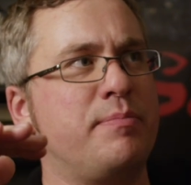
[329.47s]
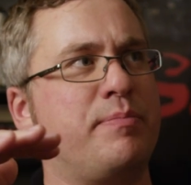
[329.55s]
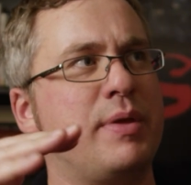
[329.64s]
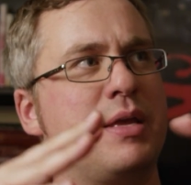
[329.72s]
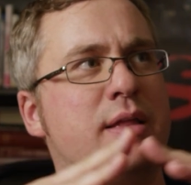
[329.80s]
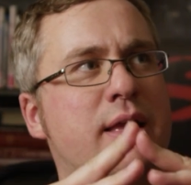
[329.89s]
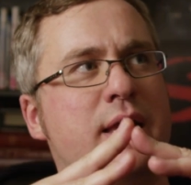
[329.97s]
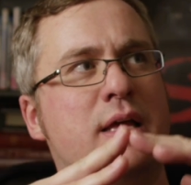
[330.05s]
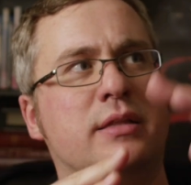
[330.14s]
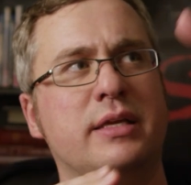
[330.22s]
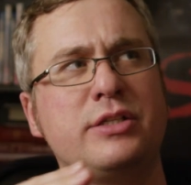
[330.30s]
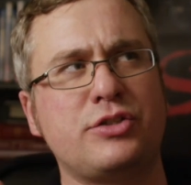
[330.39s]
big, like
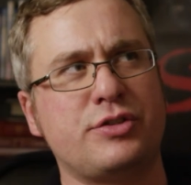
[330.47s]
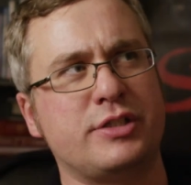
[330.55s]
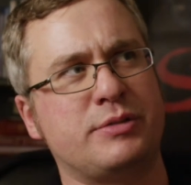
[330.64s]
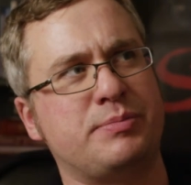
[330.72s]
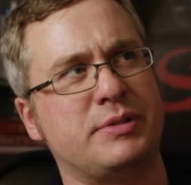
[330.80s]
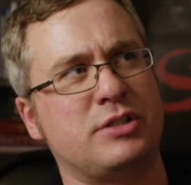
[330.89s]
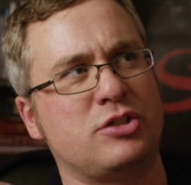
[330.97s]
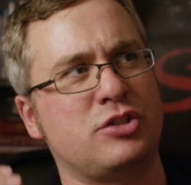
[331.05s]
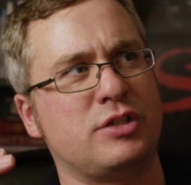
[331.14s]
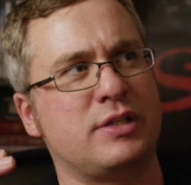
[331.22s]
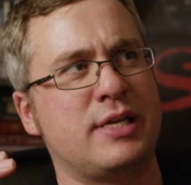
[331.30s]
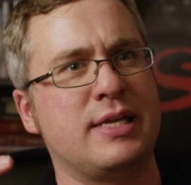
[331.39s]
illustrious
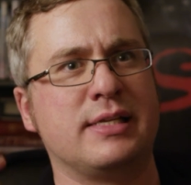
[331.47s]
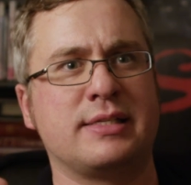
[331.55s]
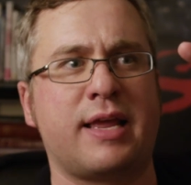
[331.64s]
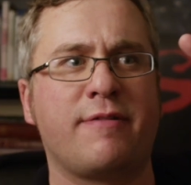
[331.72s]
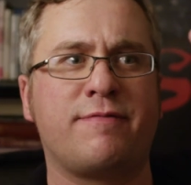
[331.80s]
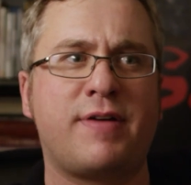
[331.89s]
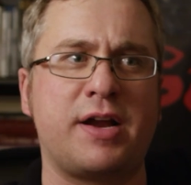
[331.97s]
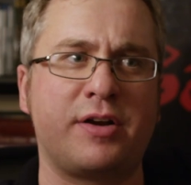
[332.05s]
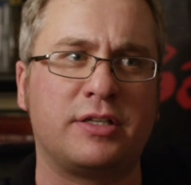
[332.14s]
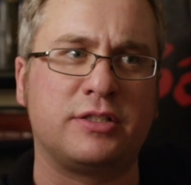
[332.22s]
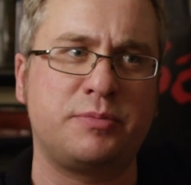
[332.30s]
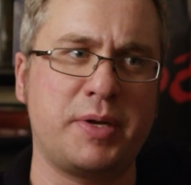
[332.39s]
position, he is a fire
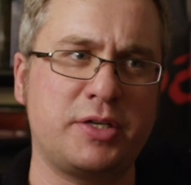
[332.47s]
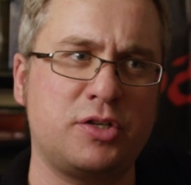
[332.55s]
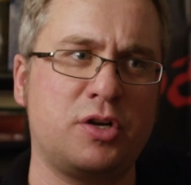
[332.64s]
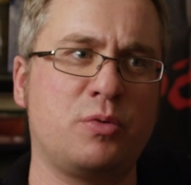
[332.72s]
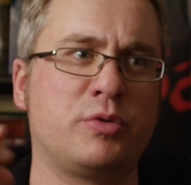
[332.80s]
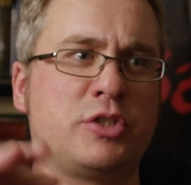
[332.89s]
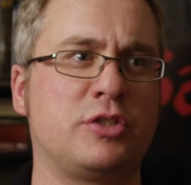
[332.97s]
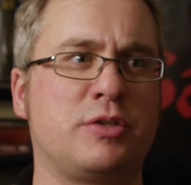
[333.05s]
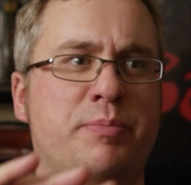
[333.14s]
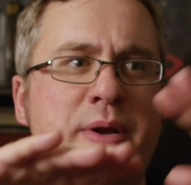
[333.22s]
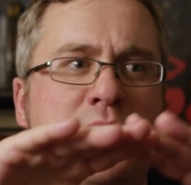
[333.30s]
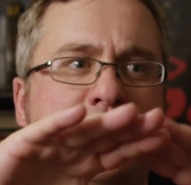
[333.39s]
inspector, which is
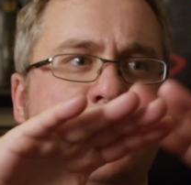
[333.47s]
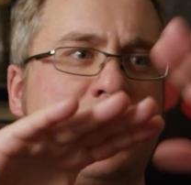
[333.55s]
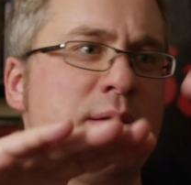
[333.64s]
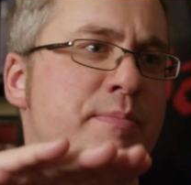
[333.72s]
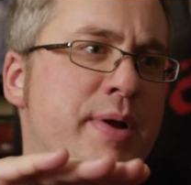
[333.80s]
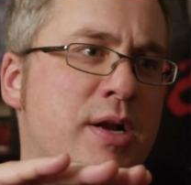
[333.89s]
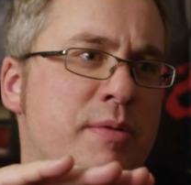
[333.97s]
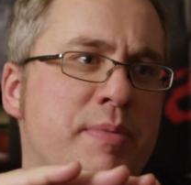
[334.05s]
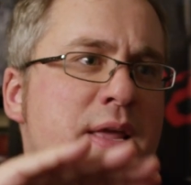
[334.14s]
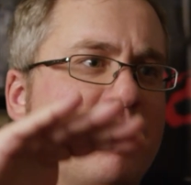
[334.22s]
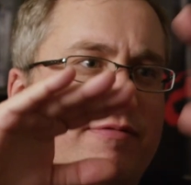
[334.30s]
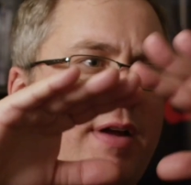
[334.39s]
apparently, compared to
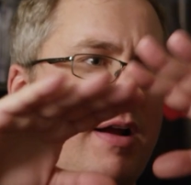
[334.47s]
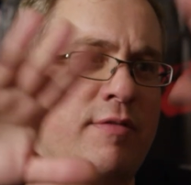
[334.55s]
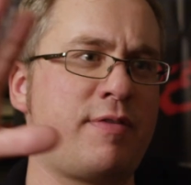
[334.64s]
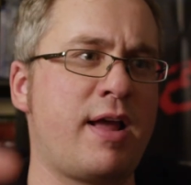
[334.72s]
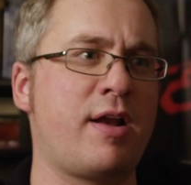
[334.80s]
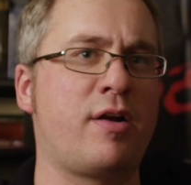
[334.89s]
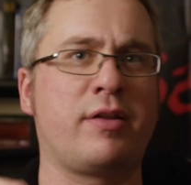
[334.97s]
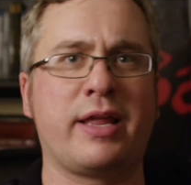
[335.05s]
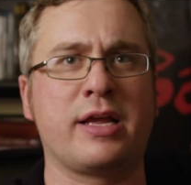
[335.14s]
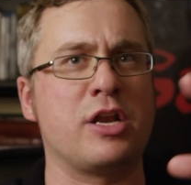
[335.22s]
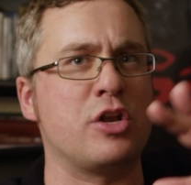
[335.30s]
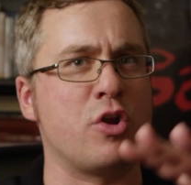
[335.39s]
being a firefighter,
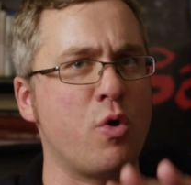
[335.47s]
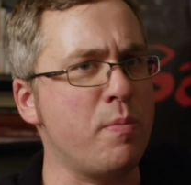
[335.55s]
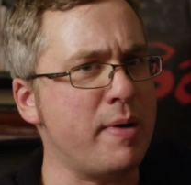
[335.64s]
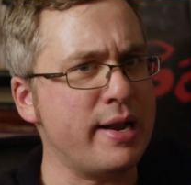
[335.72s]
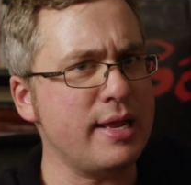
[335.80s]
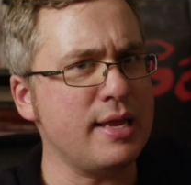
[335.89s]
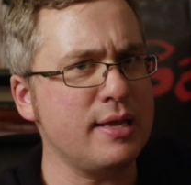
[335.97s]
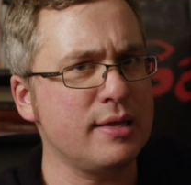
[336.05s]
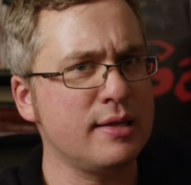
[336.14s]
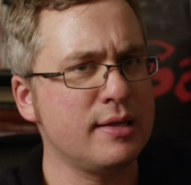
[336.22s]
like a nobody.